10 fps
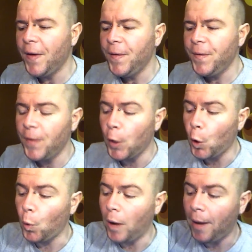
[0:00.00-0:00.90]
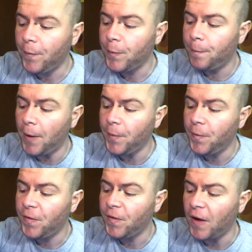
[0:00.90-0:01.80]
so I was about to
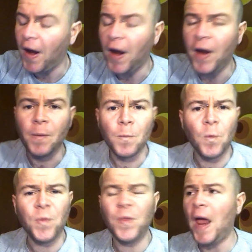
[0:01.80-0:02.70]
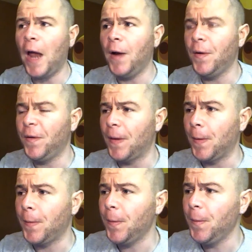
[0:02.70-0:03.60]
say, what the hell is this?
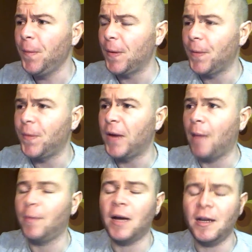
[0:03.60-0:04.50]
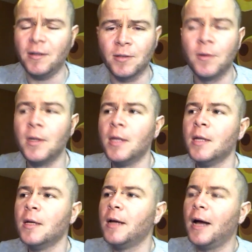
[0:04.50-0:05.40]
Who's this chap? I don't know.
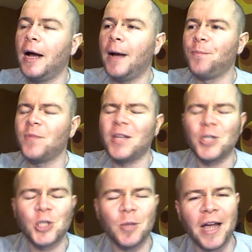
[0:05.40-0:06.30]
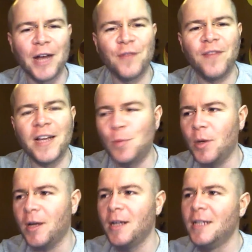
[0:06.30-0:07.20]
There's some guy on Facebook.
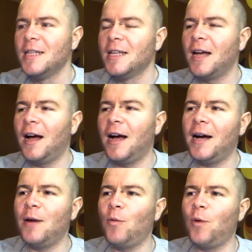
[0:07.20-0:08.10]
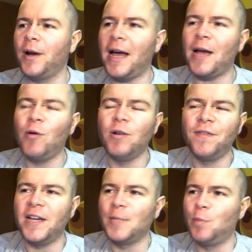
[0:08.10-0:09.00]
When I go on
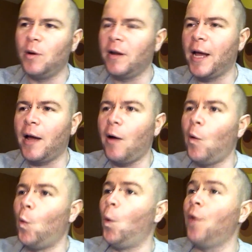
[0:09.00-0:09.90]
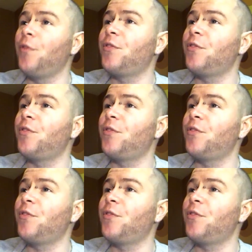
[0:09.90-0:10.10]
Facebook like once